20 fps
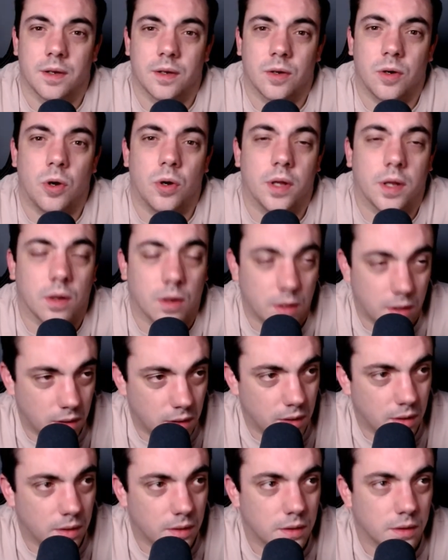Colin
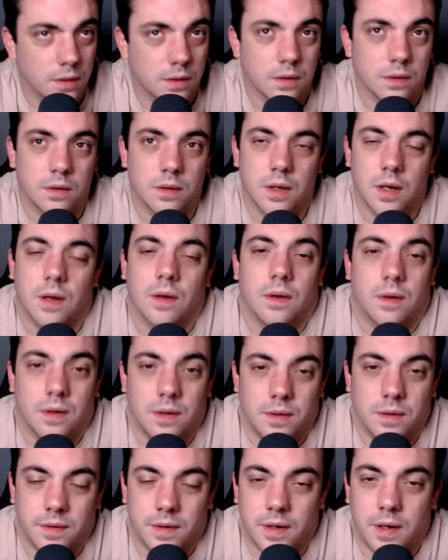Cowherd and you know
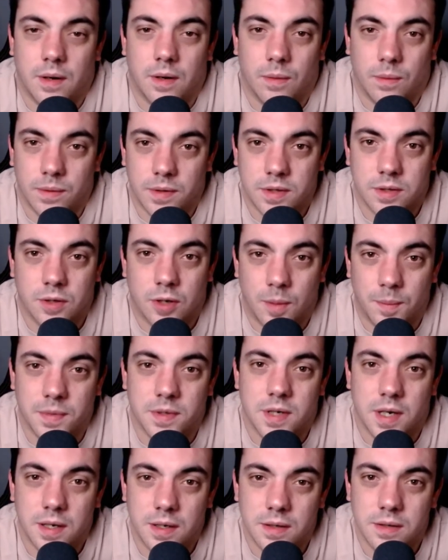you know like all these
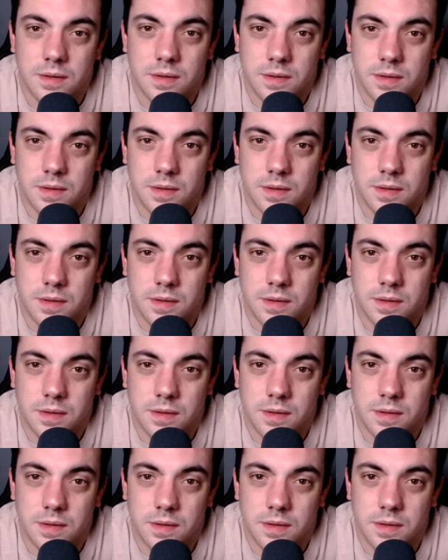commentators